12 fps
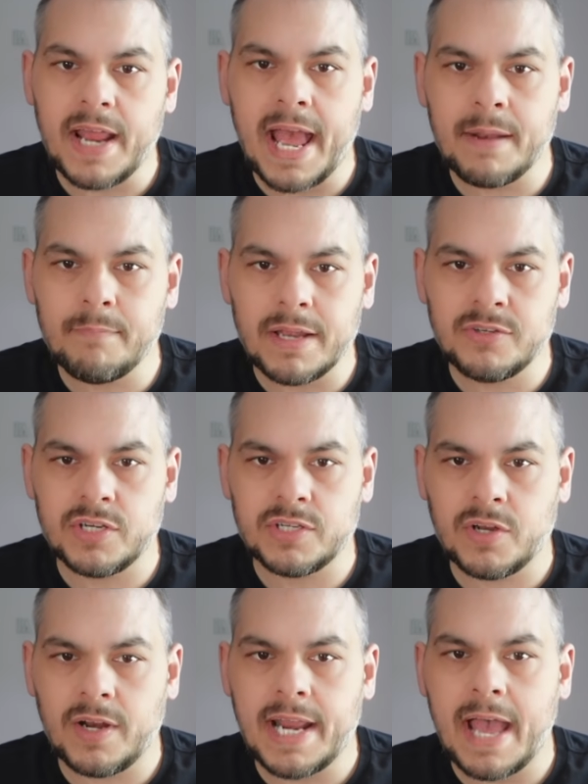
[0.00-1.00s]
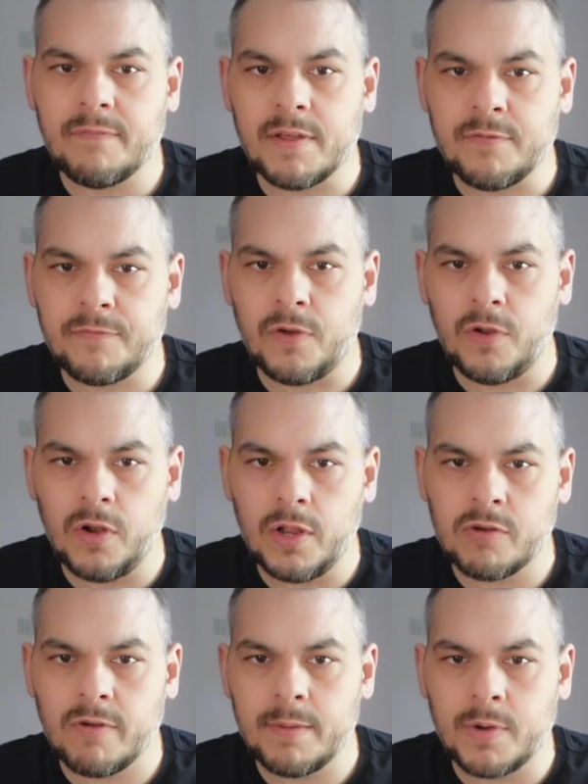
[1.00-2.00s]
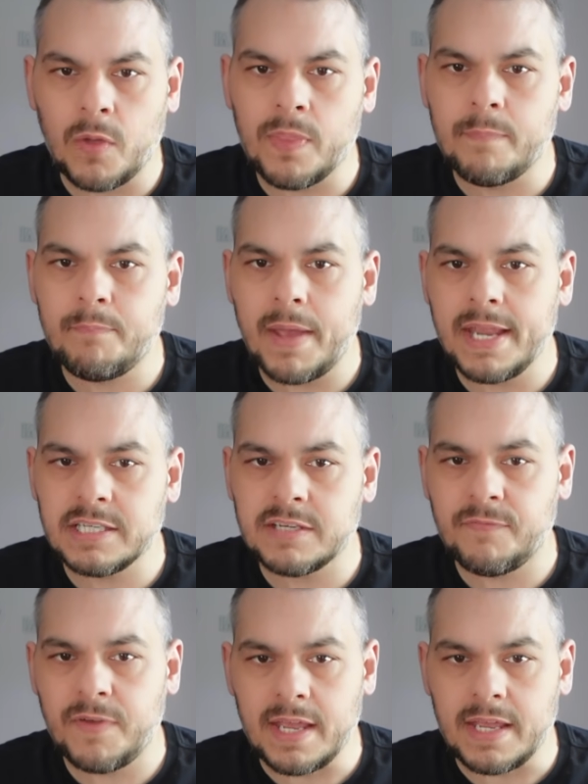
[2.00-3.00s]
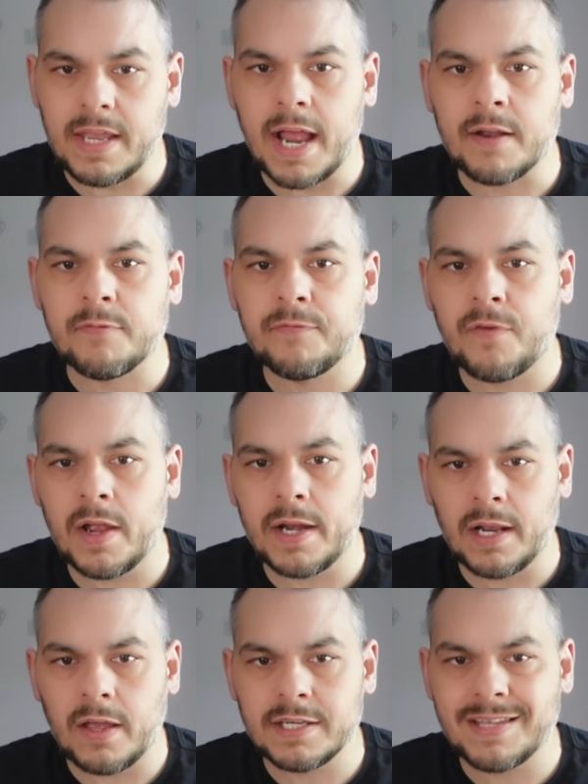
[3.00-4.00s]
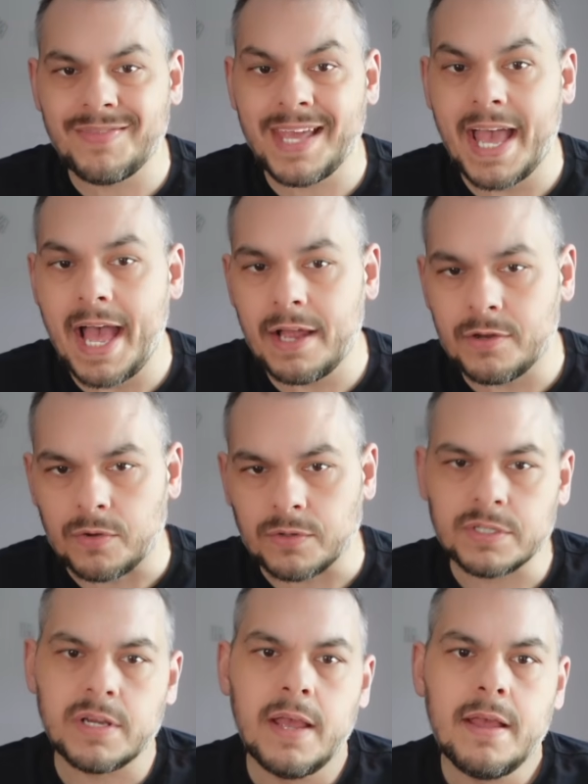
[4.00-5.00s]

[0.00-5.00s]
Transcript: and Manchester United have a full agreement on the base fee and are finalising the add-ons.